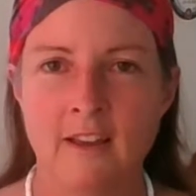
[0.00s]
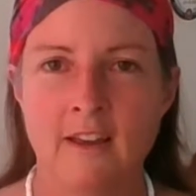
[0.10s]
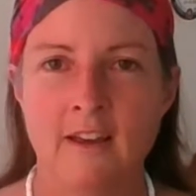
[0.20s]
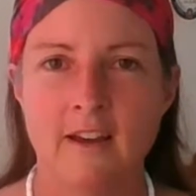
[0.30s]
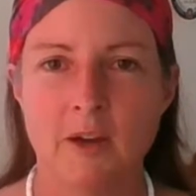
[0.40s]

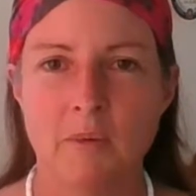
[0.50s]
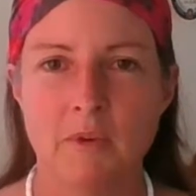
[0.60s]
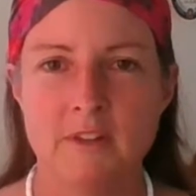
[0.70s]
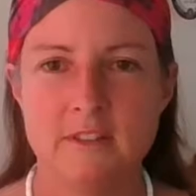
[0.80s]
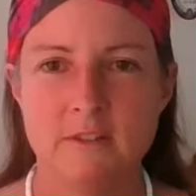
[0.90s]

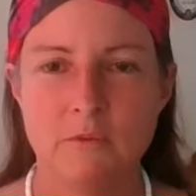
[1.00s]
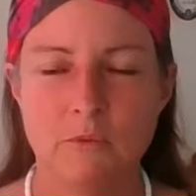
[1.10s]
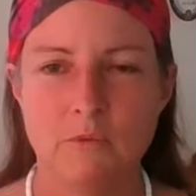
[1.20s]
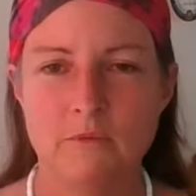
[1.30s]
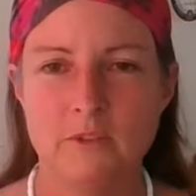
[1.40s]
I didn't,
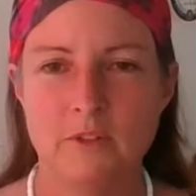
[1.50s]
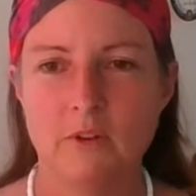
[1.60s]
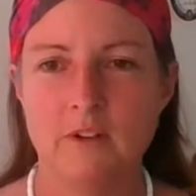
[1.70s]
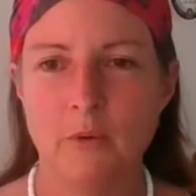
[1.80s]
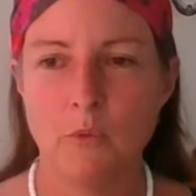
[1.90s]

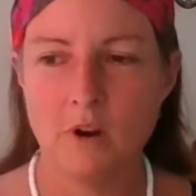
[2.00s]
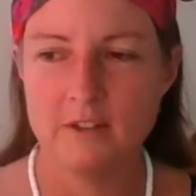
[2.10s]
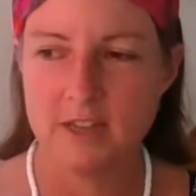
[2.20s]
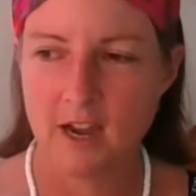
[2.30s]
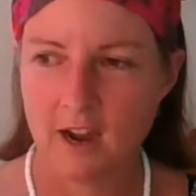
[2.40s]
I
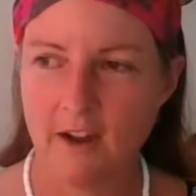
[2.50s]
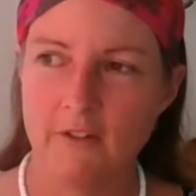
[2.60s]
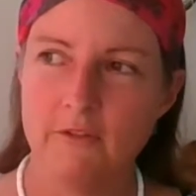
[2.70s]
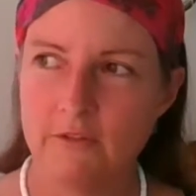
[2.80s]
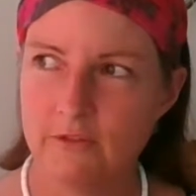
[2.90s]
wanted to
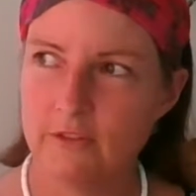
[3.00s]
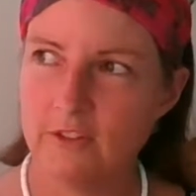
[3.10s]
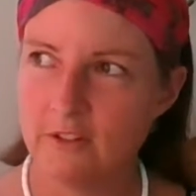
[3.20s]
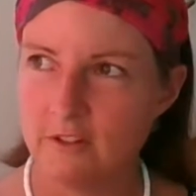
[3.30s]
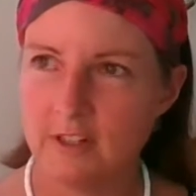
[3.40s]
have
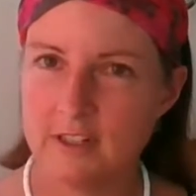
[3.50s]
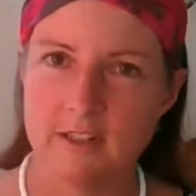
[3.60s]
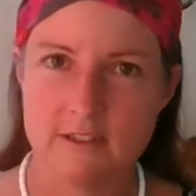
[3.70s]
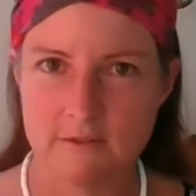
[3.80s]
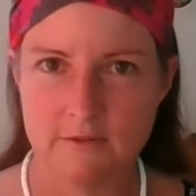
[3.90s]
30
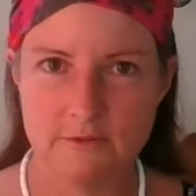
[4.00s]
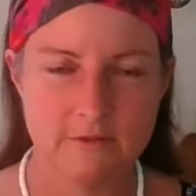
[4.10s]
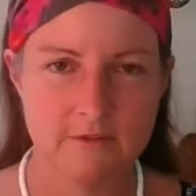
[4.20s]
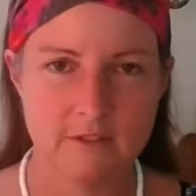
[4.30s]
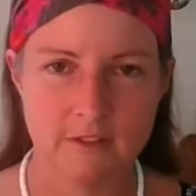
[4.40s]
days
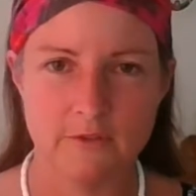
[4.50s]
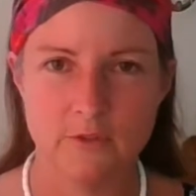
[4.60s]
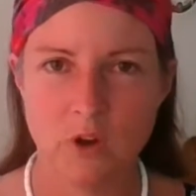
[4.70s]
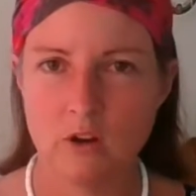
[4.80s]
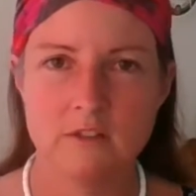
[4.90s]
of
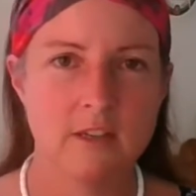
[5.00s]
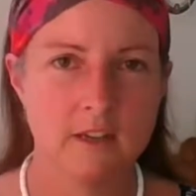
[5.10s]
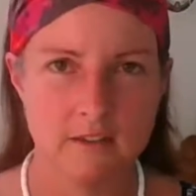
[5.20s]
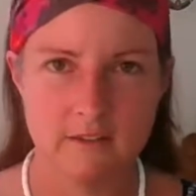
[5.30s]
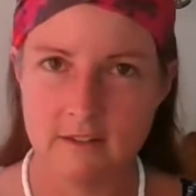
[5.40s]

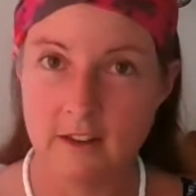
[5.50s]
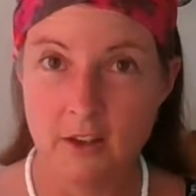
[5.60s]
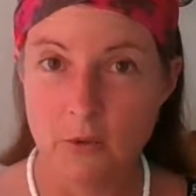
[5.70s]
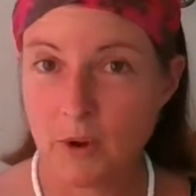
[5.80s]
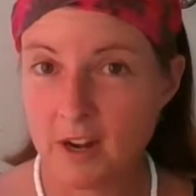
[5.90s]
content
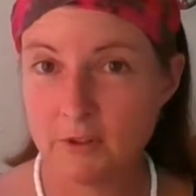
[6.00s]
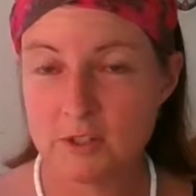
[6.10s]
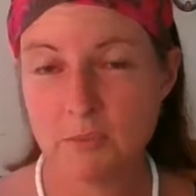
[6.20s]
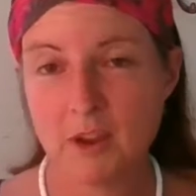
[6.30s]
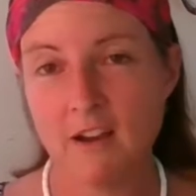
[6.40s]
ready,
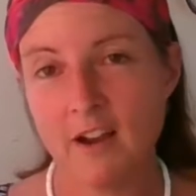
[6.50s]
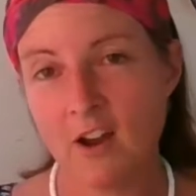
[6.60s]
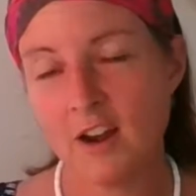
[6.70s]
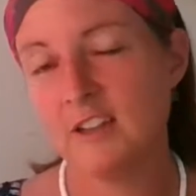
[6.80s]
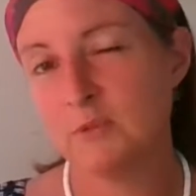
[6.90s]
which meant I
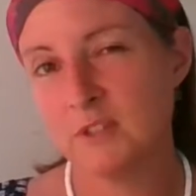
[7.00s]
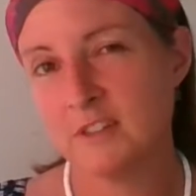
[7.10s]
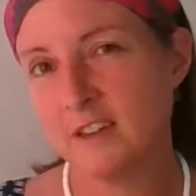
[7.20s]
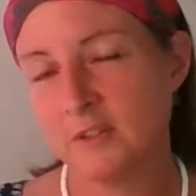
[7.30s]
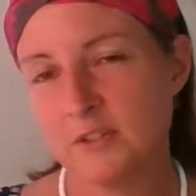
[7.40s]
kind of had to
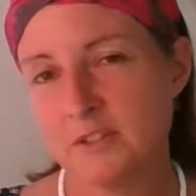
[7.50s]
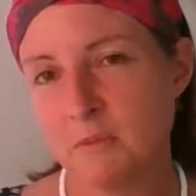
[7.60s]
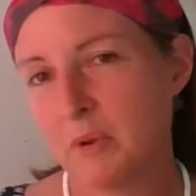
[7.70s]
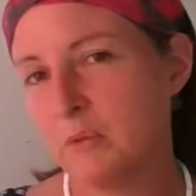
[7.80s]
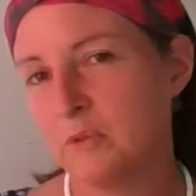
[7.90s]
recycle some of
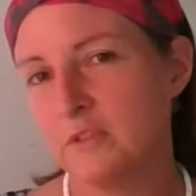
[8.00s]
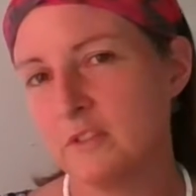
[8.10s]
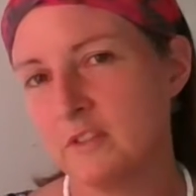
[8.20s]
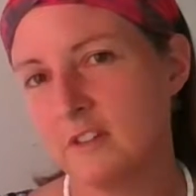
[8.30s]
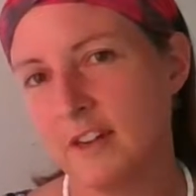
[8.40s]
my
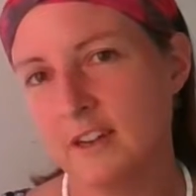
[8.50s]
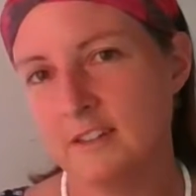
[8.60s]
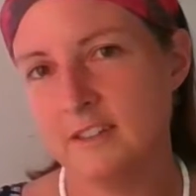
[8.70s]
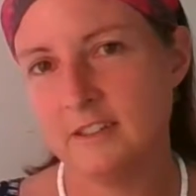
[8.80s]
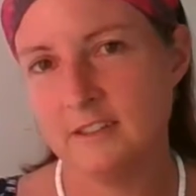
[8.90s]
older
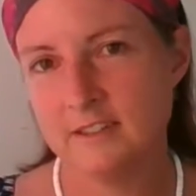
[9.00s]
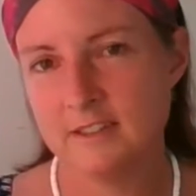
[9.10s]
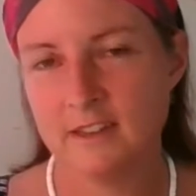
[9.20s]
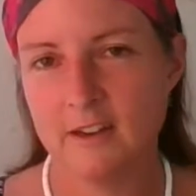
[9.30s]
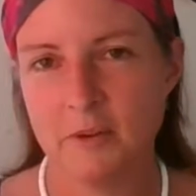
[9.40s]
ideas.
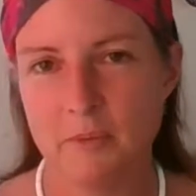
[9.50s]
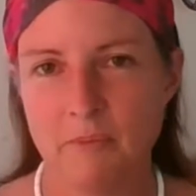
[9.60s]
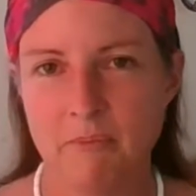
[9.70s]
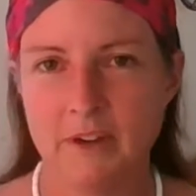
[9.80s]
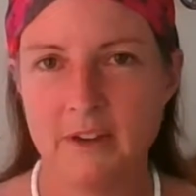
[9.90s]

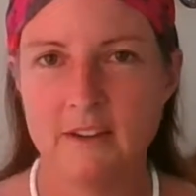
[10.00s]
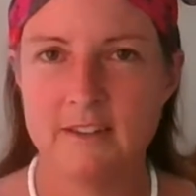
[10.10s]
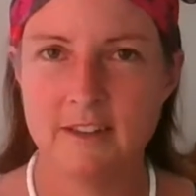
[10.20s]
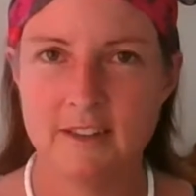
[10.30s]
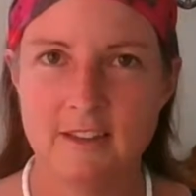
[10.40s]
But
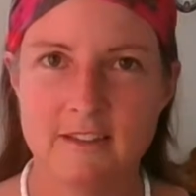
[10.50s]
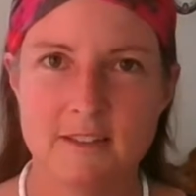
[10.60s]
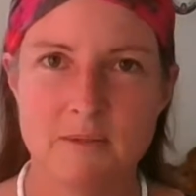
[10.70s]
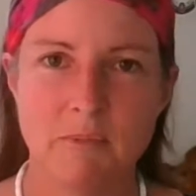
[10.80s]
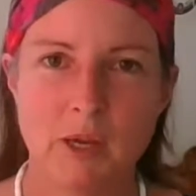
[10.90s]
I think
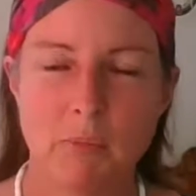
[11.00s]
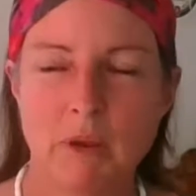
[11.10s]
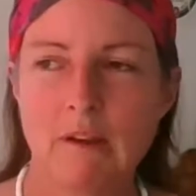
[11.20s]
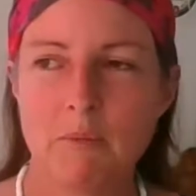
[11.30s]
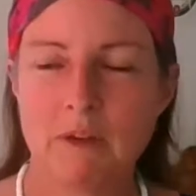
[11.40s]
this big
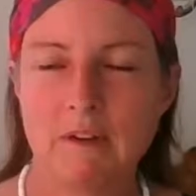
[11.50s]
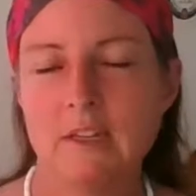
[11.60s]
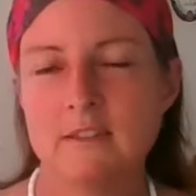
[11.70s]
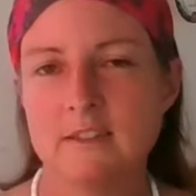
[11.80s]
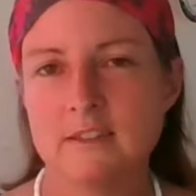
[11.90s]
pink bunny
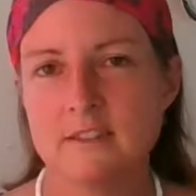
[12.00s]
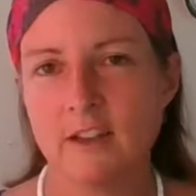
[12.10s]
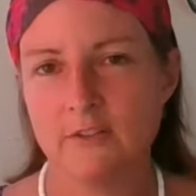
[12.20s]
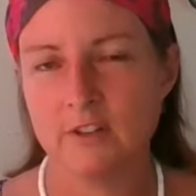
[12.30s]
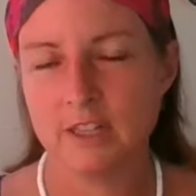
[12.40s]
is
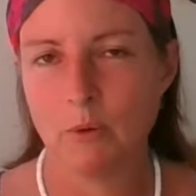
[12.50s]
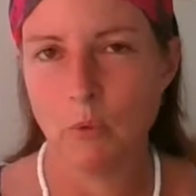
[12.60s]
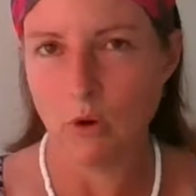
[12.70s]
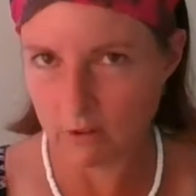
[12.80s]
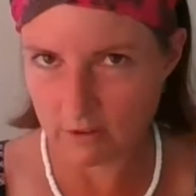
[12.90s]
definitely
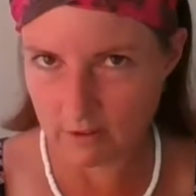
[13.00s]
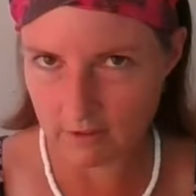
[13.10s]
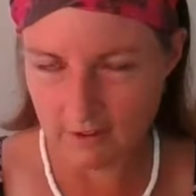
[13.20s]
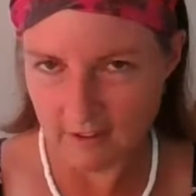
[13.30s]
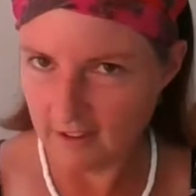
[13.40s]
worth
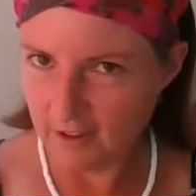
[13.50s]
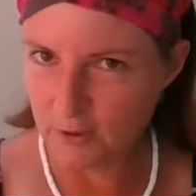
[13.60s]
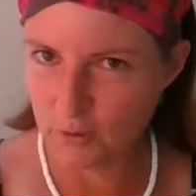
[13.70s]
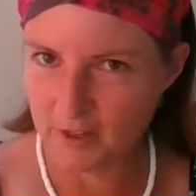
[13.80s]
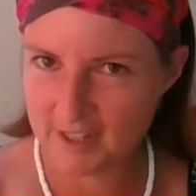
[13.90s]

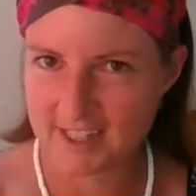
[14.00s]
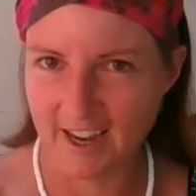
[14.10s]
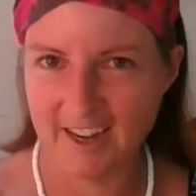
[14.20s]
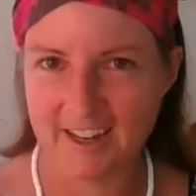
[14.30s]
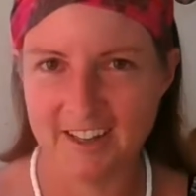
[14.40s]

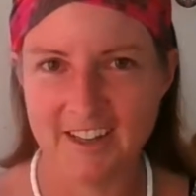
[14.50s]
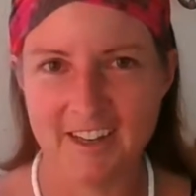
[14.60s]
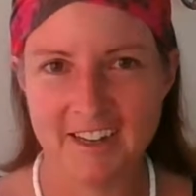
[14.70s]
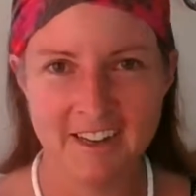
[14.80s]
recycling.